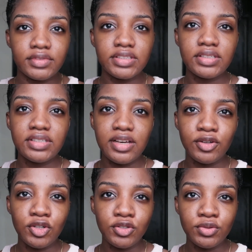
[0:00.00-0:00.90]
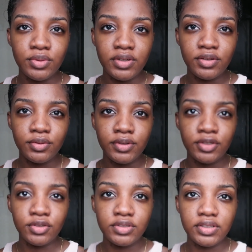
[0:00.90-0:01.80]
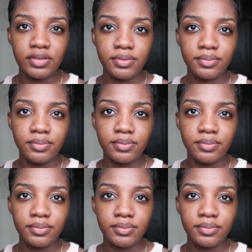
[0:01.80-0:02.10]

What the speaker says: Is this how close we were, or we're closer?